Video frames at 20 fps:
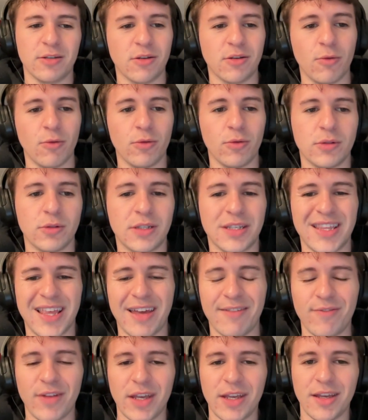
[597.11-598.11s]
So to
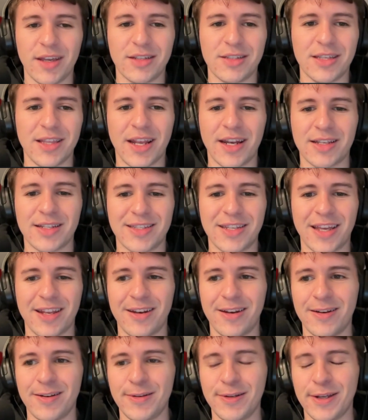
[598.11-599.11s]
that extent,